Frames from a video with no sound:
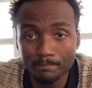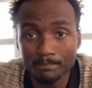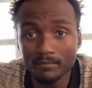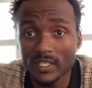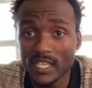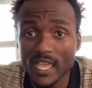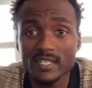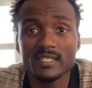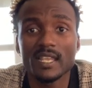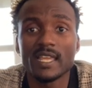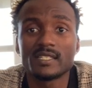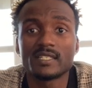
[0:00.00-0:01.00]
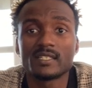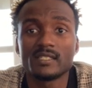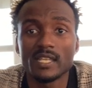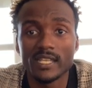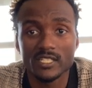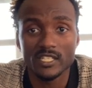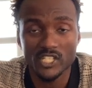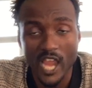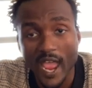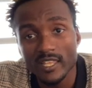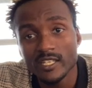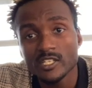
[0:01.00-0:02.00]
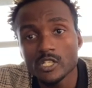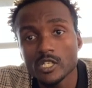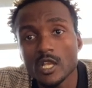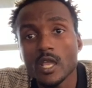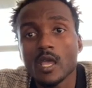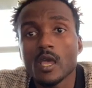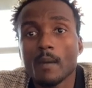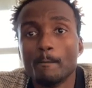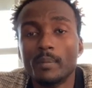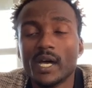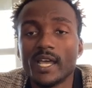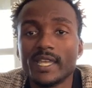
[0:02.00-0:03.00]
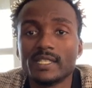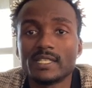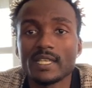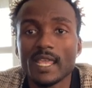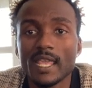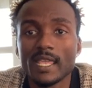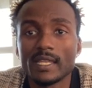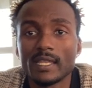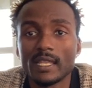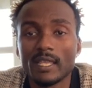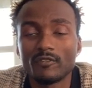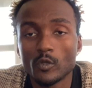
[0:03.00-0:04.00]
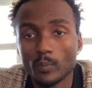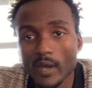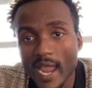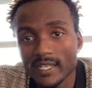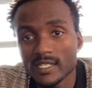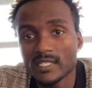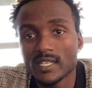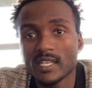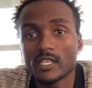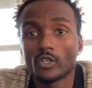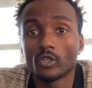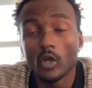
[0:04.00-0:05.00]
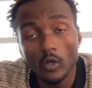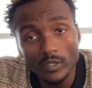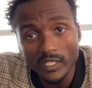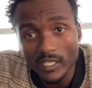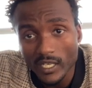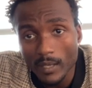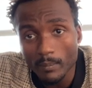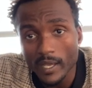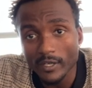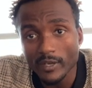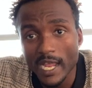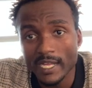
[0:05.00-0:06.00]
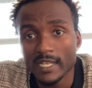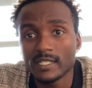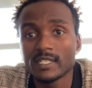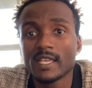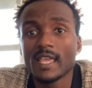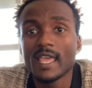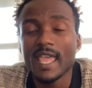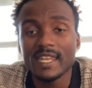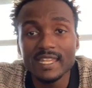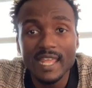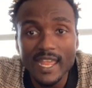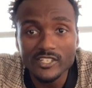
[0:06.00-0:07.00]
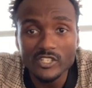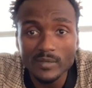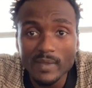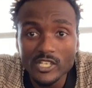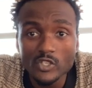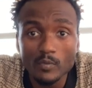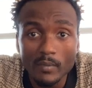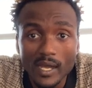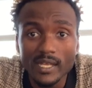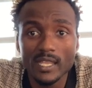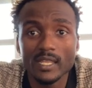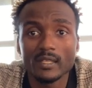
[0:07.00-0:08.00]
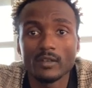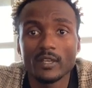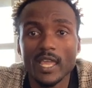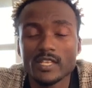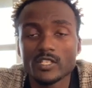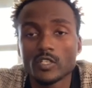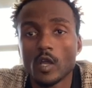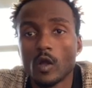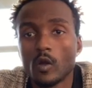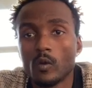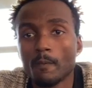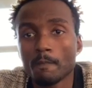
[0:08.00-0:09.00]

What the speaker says: yes, it's a challenge, but if you practice it, you're only gonna get better at it, and it actually makes you money. Okay, so